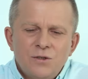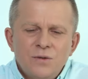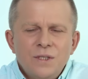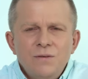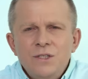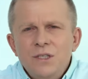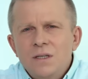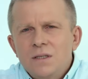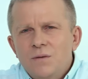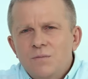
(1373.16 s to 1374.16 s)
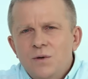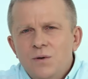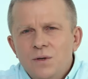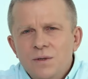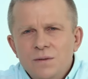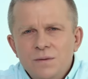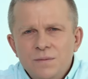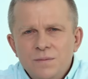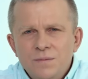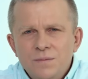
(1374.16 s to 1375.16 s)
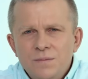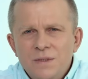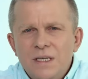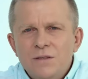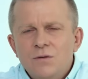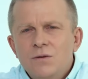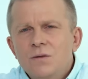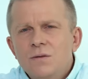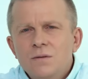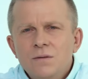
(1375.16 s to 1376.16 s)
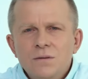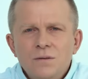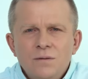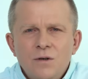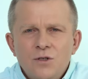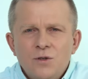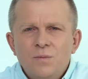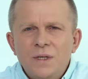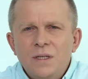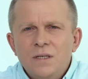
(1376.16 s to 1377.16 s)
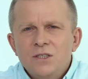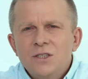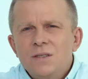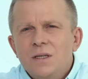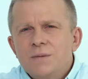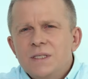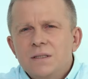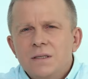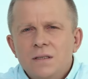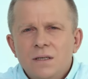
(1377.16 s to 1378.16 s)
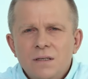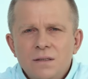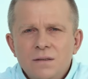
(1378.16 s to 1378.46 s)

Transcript: God commanded us for what Satan has offered us.